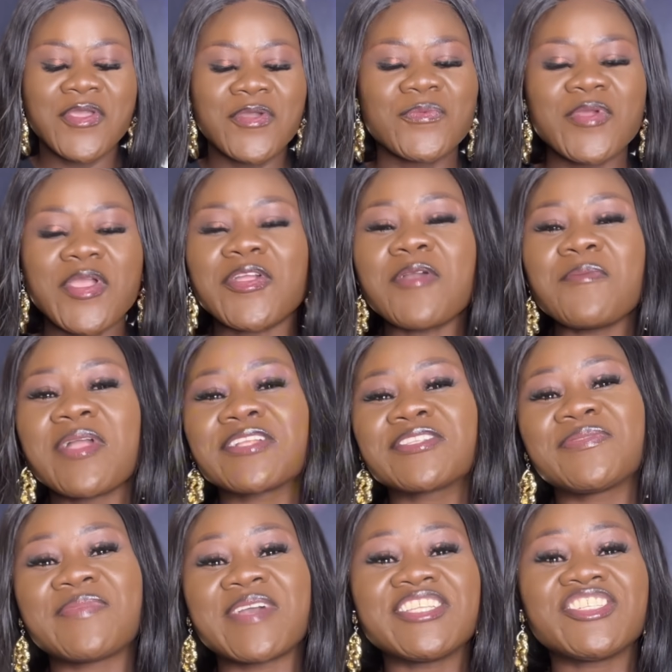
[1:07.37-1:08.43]
Welcome back to
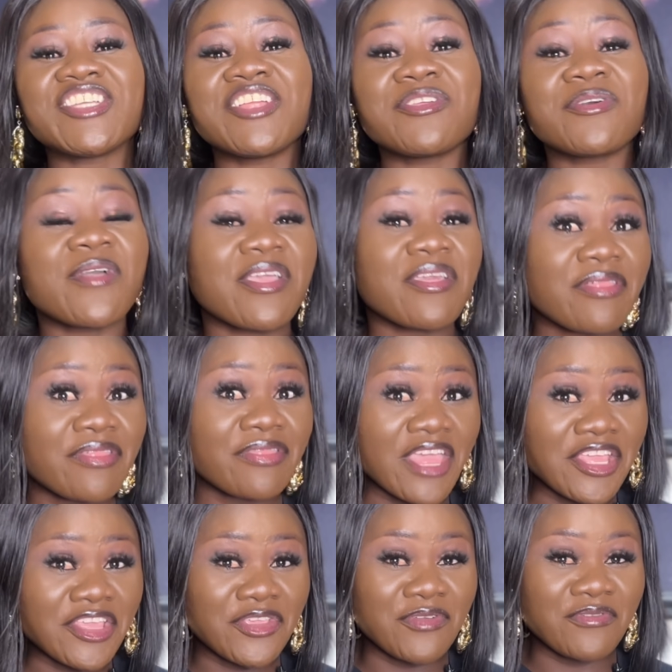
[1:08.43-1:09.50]
my channel, and thank you